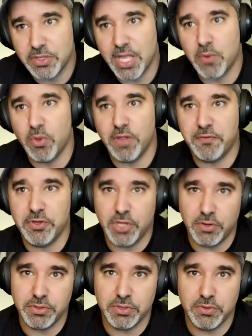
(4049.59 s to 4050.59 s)
You're like, well, if you
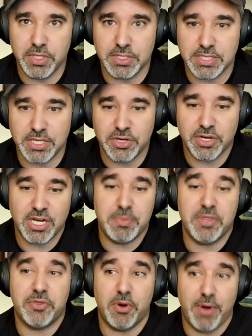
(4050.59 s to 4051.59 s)
don't do this, then you're going to
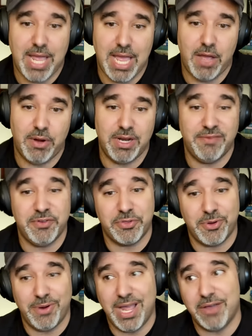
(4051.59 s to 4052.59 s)
be thrown out, and if you're
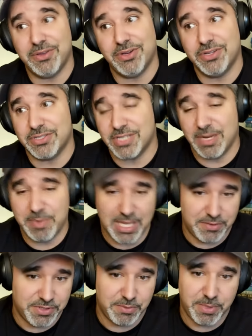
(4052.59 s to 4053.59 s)
thrown out, you're just going to be
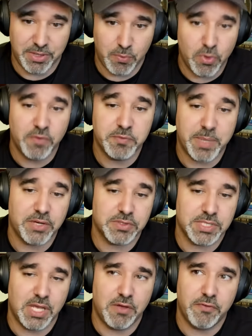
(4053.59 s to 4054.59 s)
out there by the wolves by
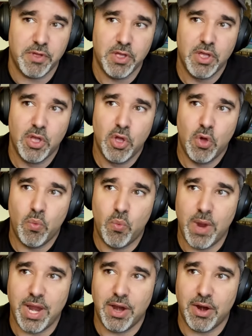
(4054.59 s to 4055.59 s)
yourself
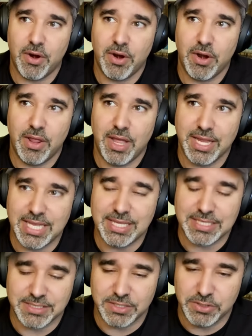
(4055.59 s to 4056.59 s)
where again
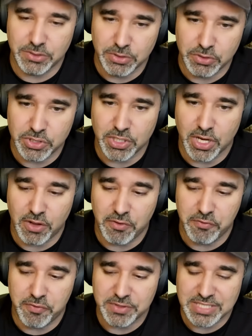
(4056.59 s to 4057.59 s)
that's the delusion
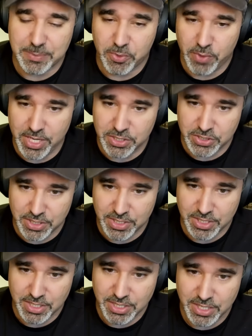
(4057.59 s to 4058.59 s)
of separation
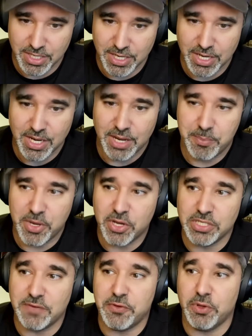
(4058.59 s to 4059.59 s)
yes
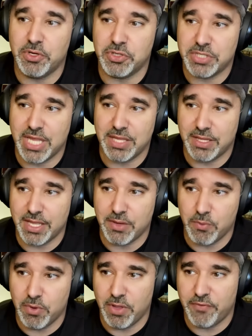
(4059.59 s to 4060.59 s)
because if you understand that like
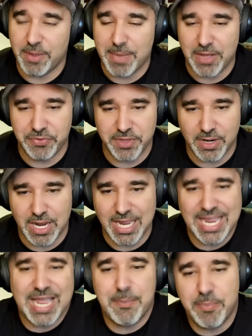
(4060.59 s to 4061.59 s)
well if i'm out there i
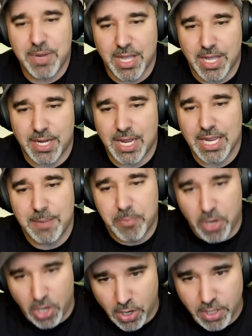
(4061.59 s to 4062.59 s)
am god i am
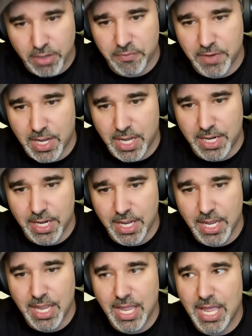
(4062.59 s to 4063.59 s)
part of god
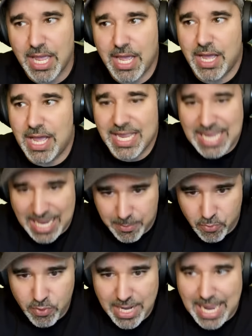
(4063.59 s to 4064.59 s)
right. uh, i
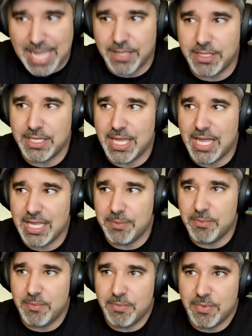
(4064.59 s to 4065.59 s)
am reality i
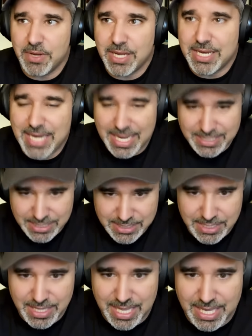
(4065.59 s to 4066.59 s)
am connected
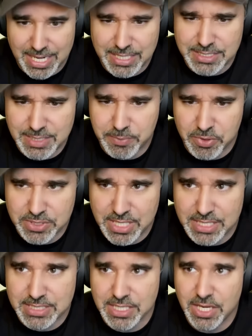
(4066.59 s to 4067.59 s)
to that at a deeper
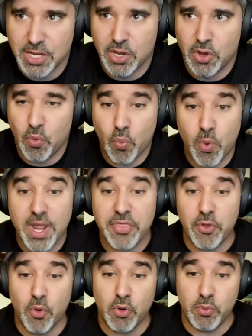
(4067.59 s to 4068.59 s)
sense with
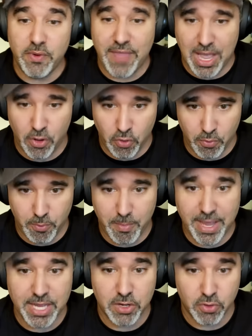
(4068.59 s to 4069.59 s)
or without
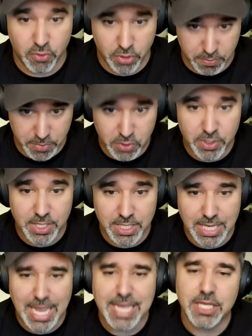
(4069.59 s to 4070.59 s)
my
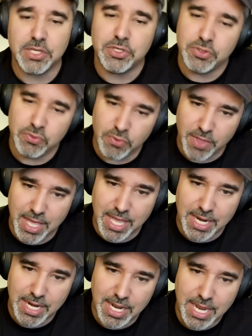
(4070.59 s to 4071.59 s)
community i can do that